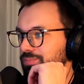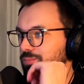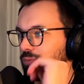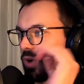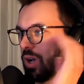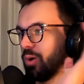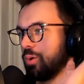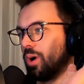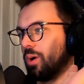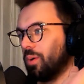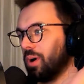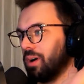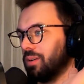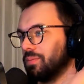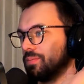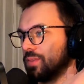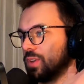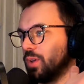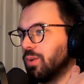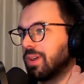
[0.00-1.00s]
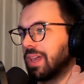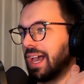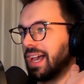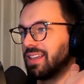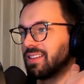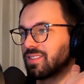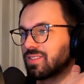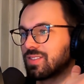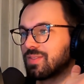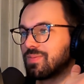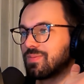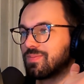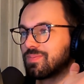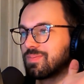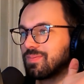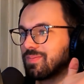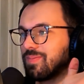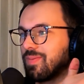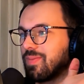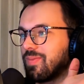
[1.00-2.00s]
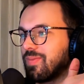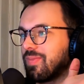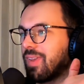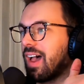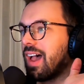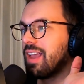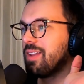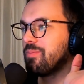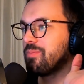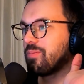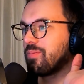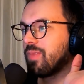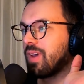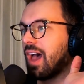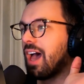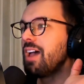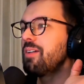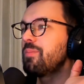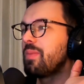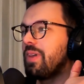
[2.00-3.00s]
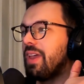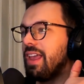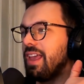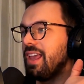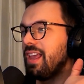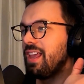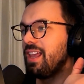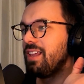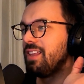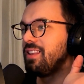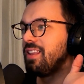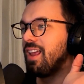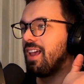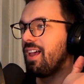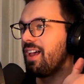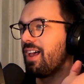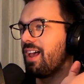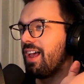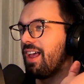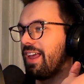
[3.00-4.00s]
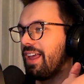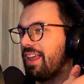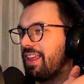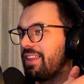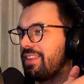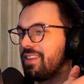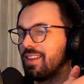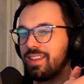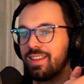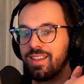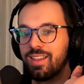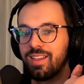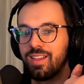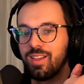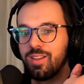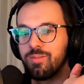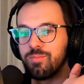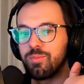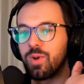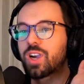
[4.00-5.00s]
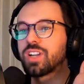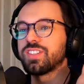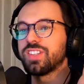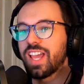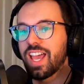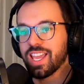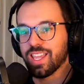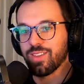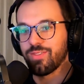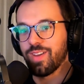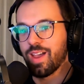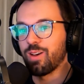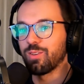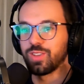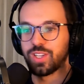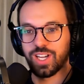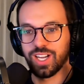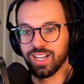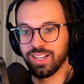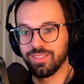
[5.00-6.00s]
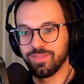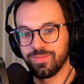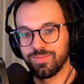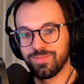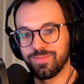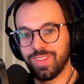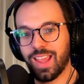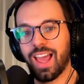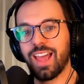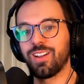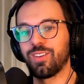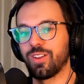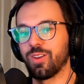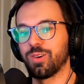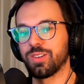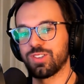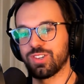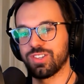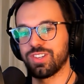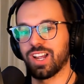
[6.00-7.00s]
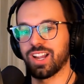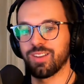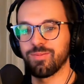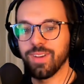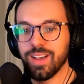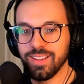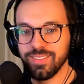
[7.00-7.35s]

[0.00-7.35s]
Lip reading: Whoa! You guys, I'm a Martech founder. I don't know what you're talking about.